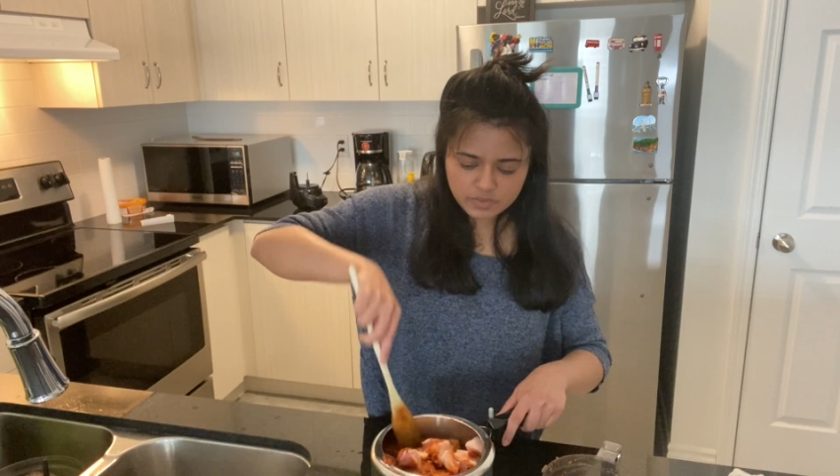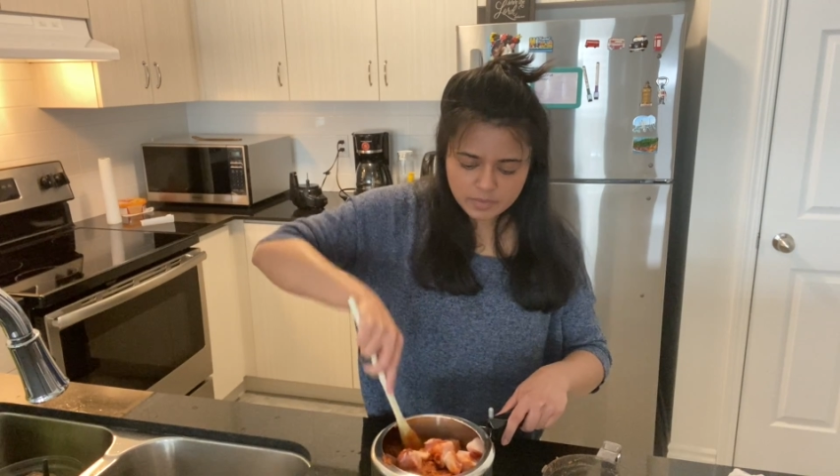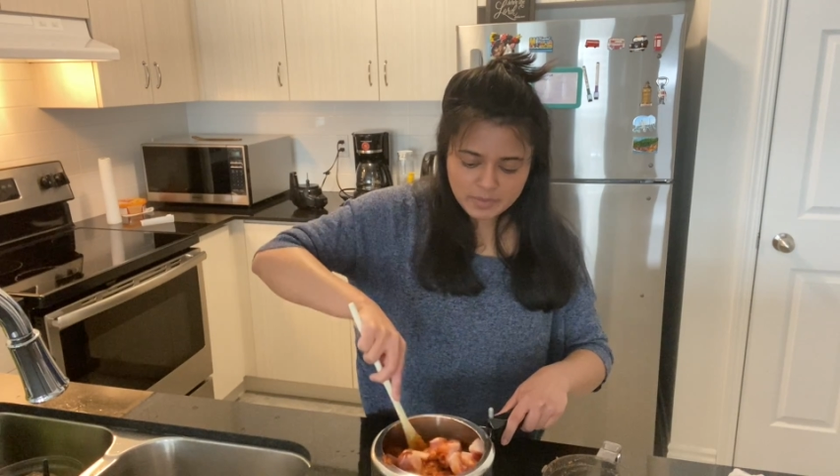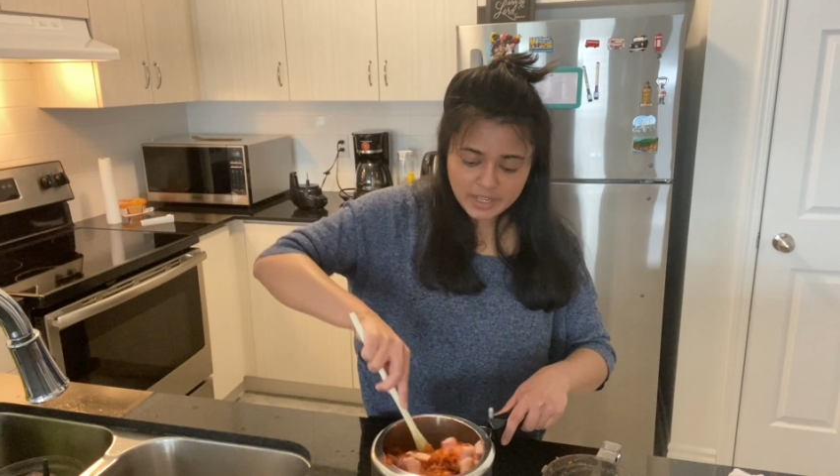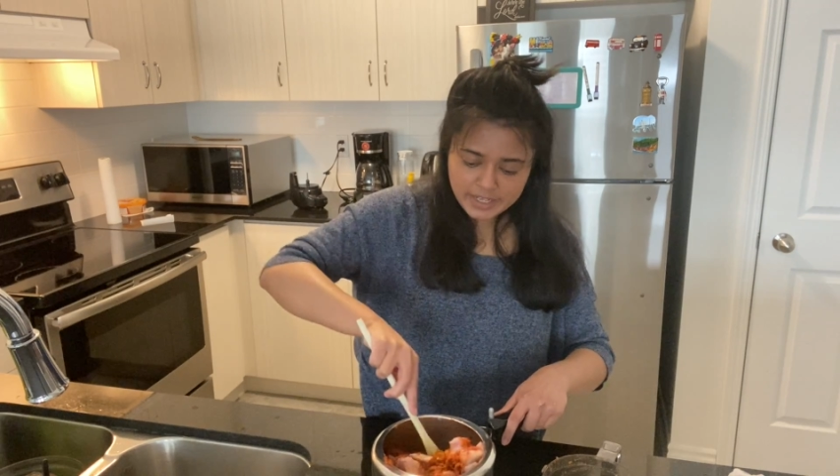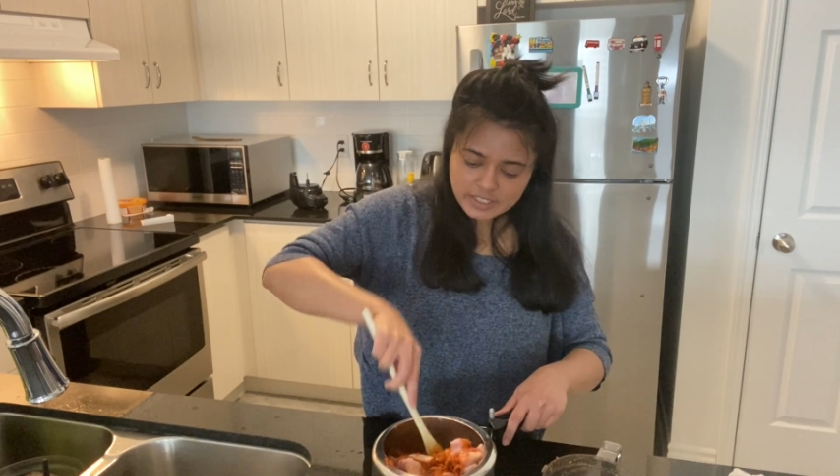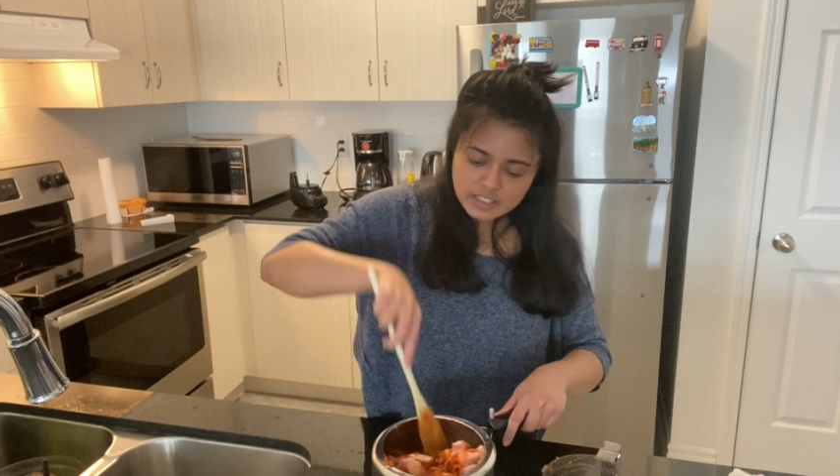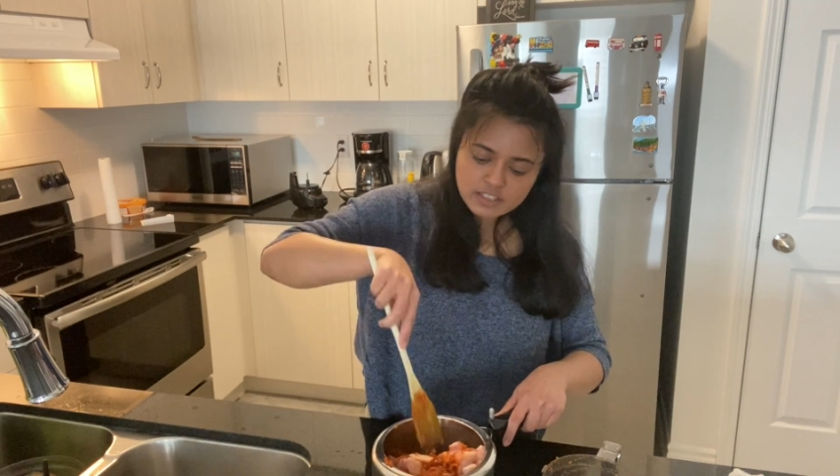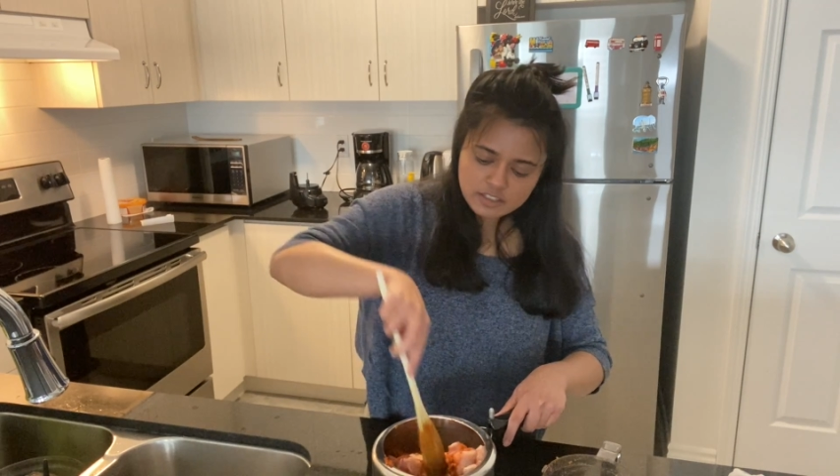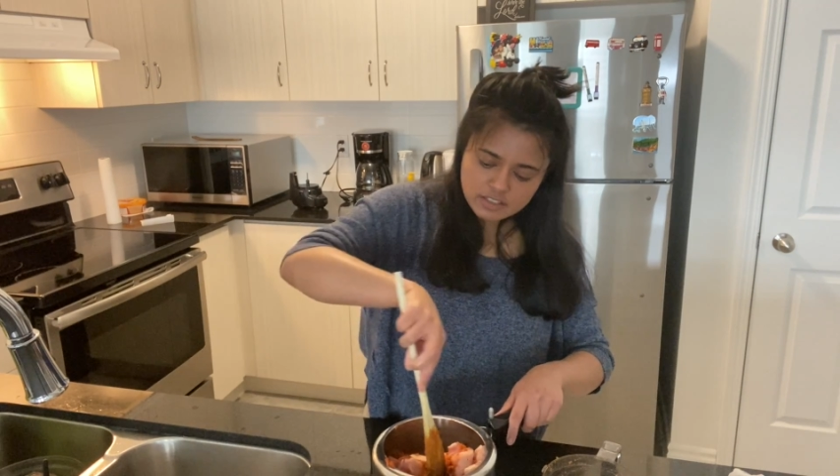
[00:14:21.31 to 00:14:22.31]
them liked
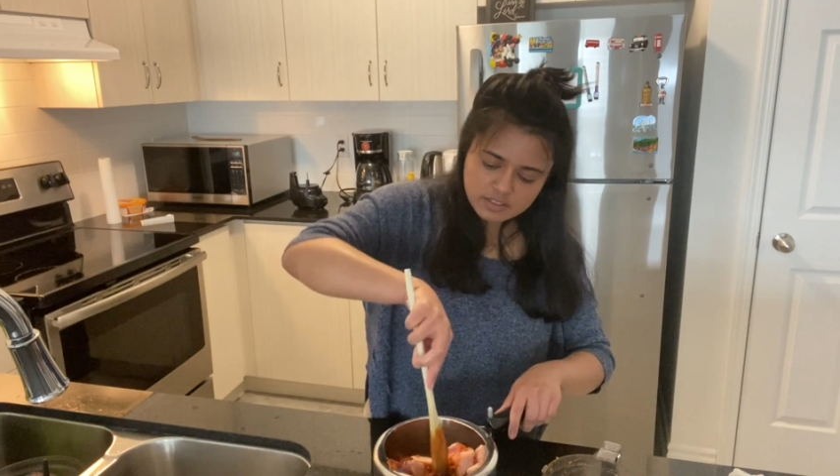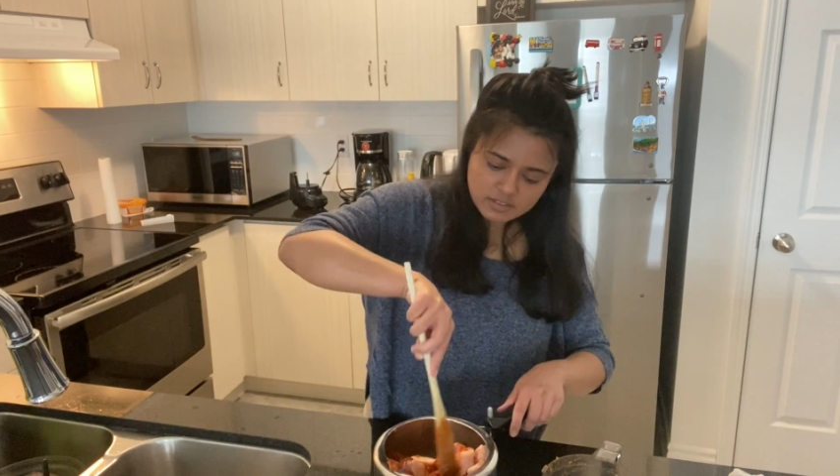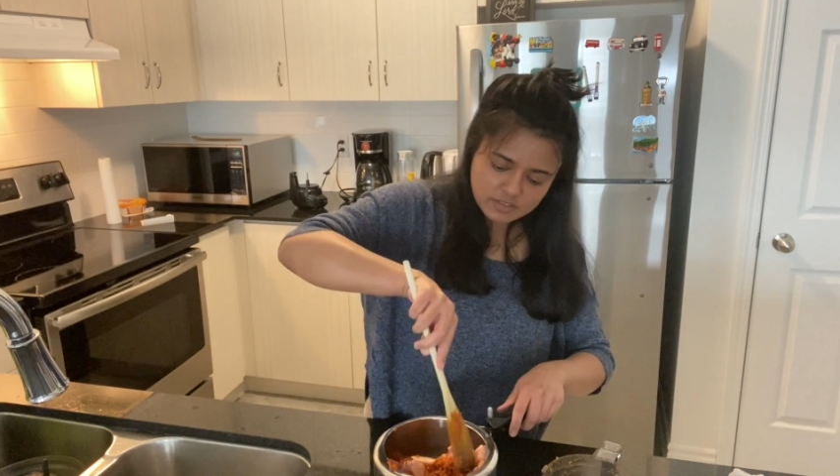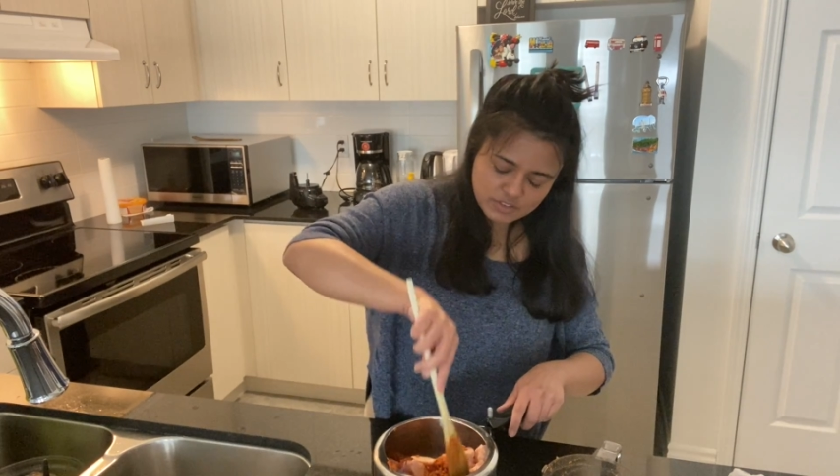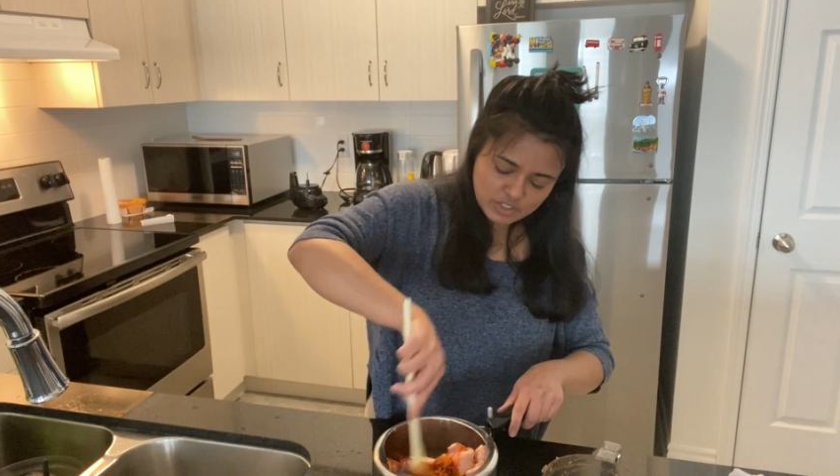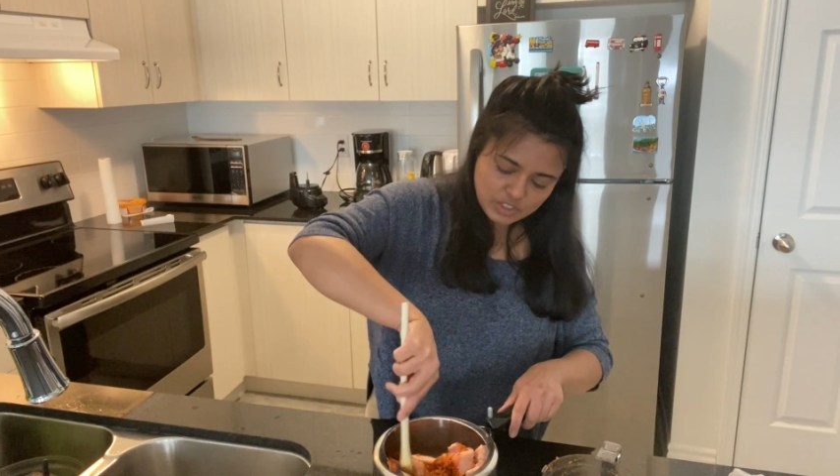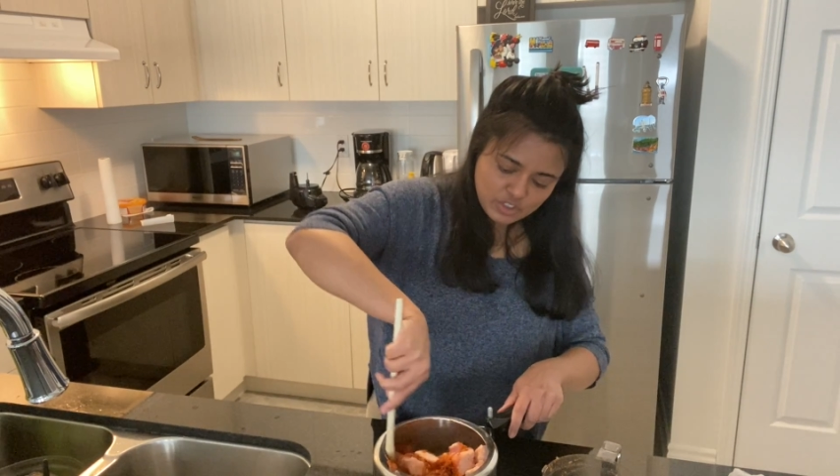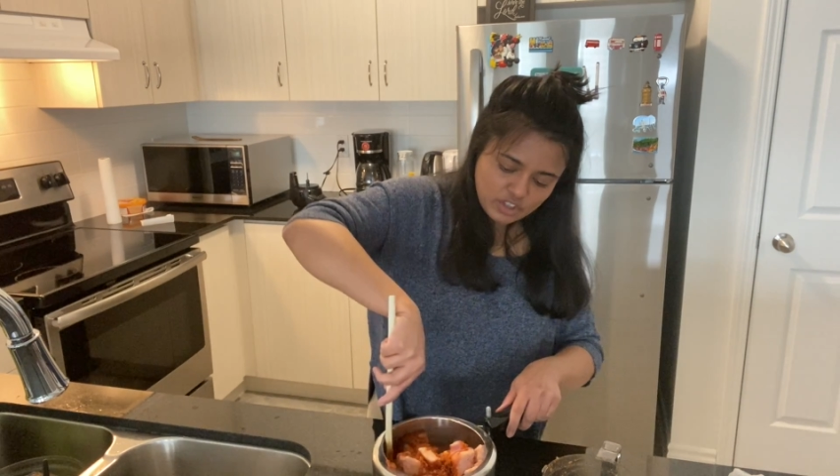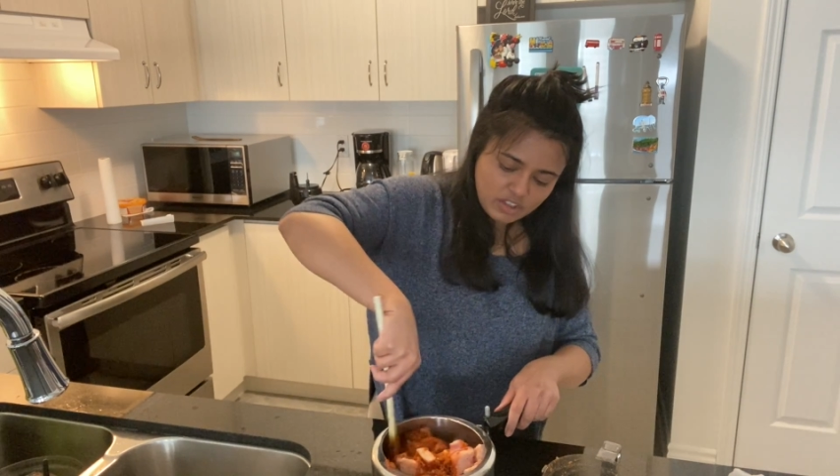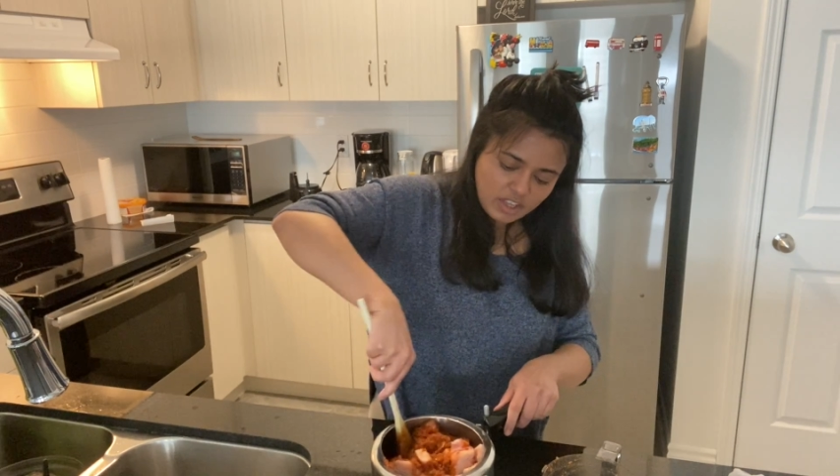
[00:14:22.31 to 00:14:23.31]
it, which was a
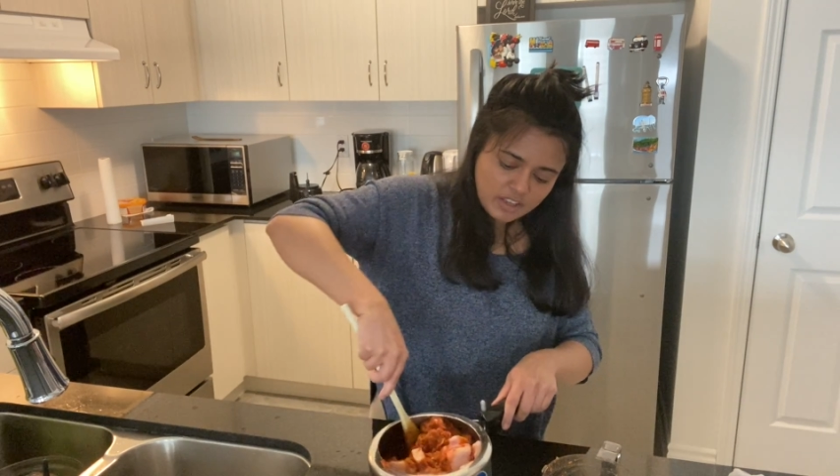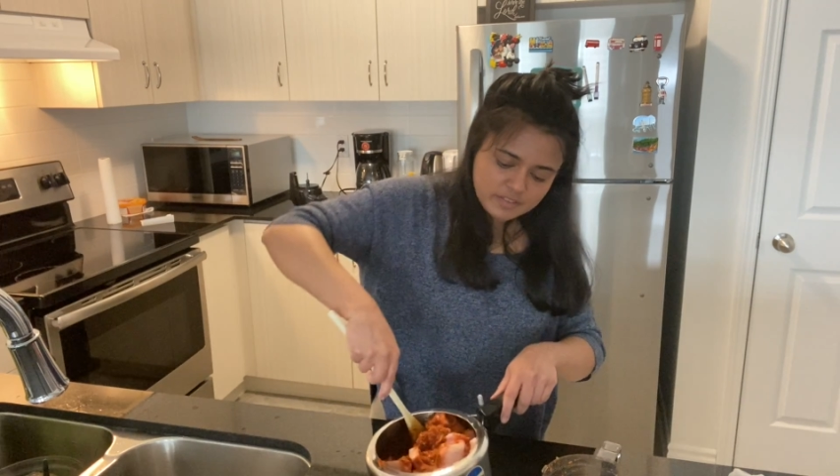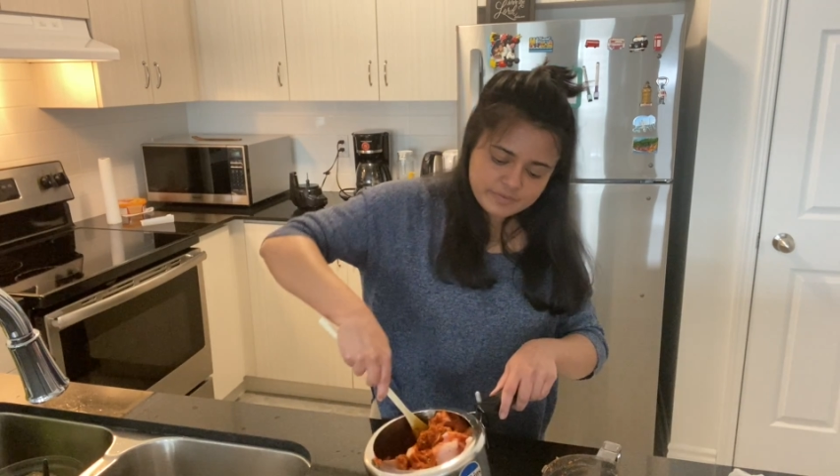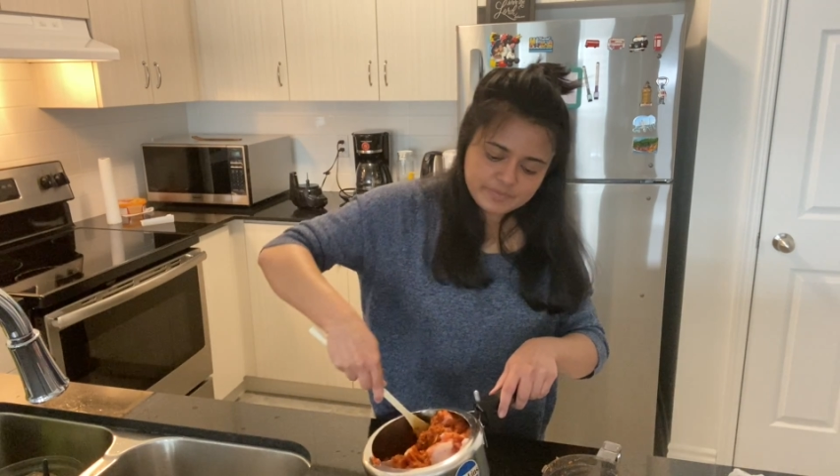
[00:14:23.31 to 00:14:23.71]
good thing,